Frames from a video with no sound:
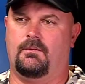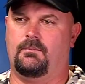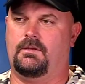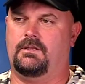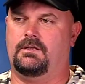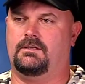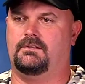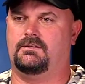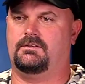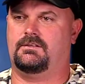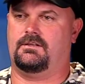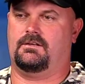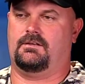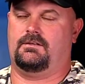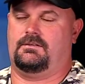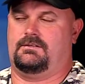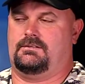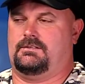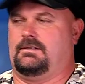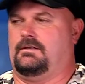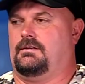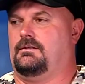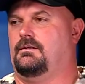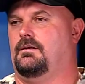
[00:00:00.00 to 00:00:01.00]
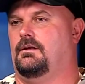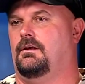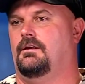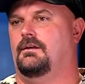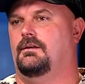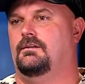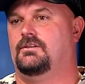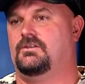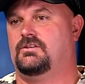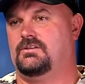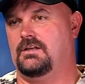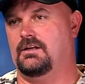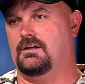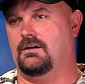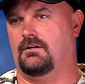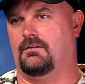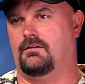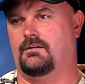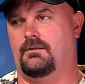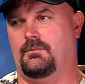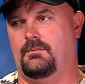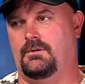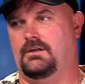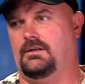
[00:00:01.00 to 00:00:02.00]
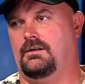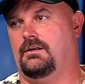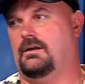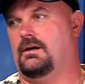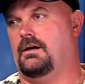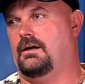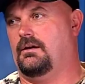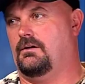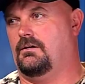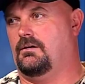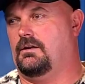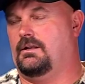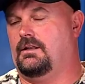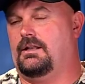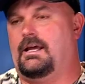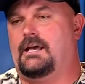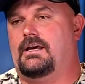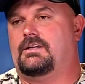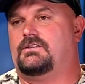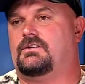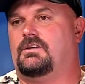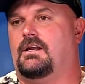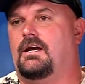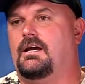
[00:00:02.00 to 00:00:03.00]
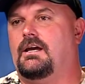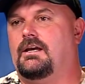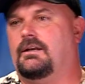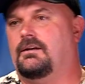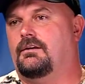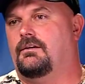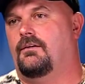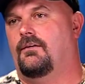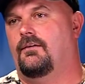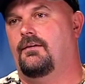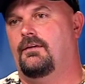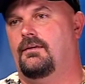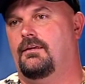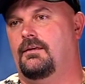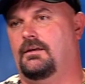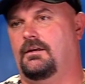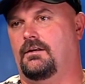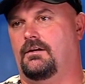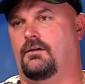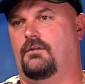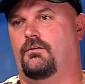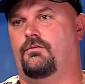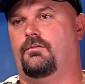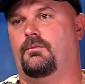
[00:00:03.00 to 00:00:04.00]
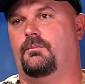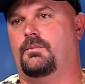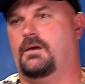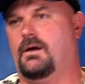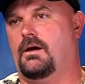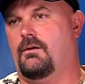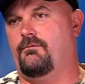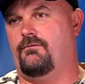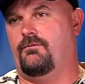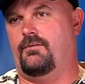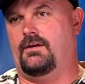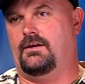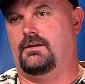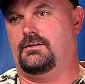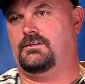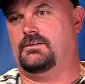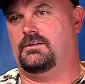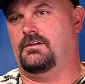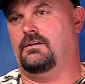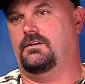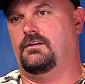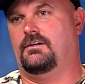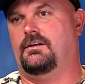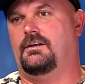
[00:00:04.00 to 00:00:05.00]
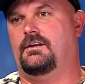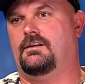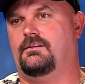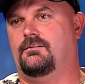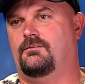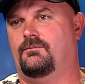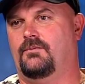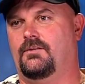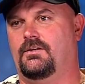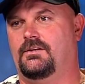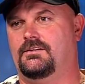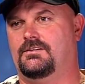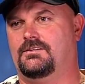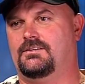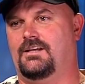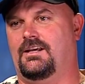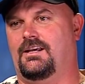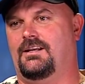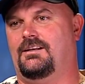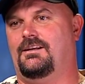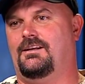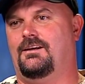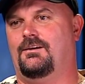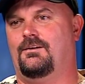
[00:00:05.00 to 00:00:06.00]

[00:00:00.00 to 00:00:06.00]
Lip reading: I mean, still. I mean, I heard it last night. From Cub fans here in San